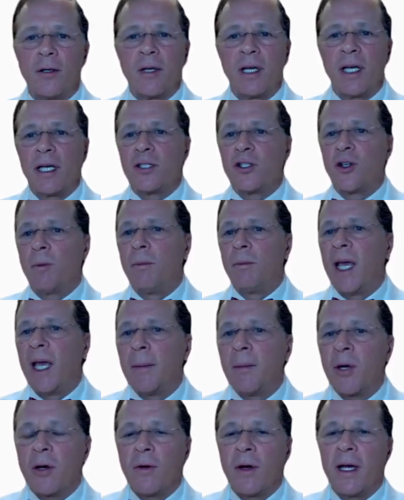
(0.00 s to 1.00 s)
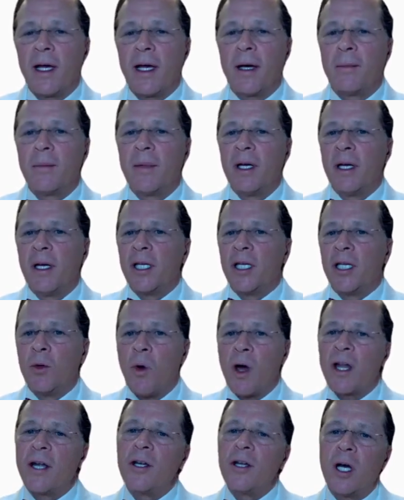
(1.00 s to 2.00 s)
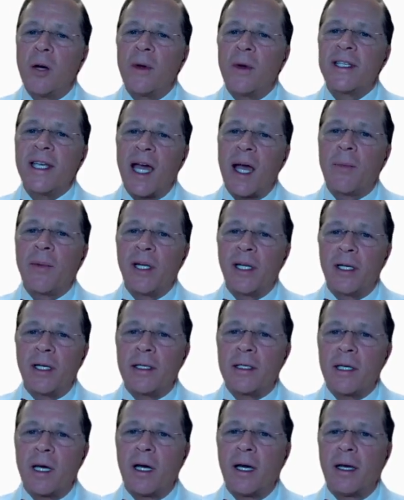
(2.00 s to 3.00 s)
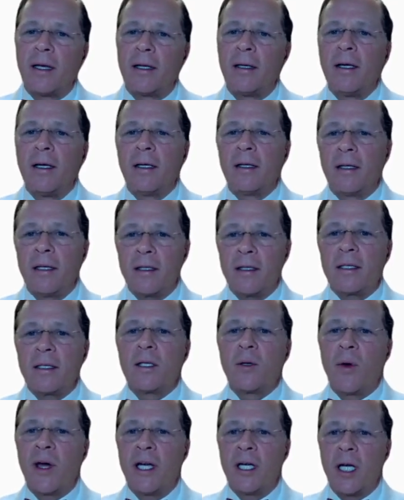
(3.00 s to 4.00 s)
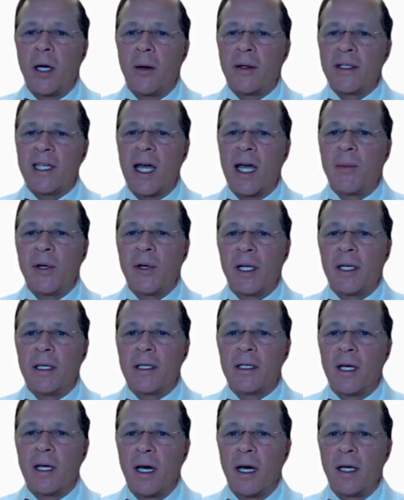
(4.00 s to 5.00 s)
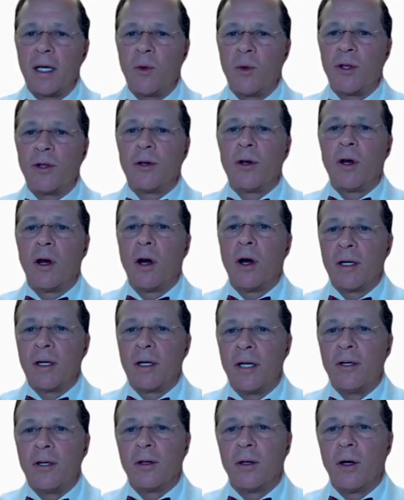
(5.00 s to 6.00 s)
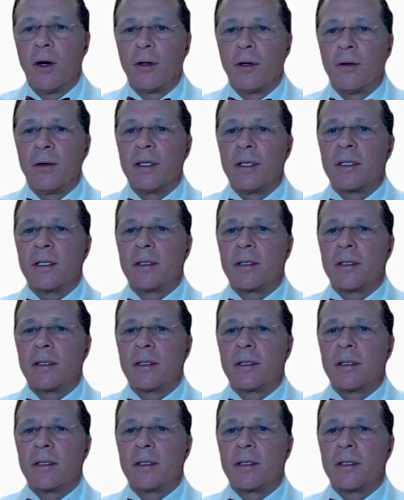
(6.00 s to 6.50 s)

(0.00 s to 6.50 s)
or you get your mammogram, you want to know what's happening inside. This is the way to know what's happening inside with your heart and your arteries.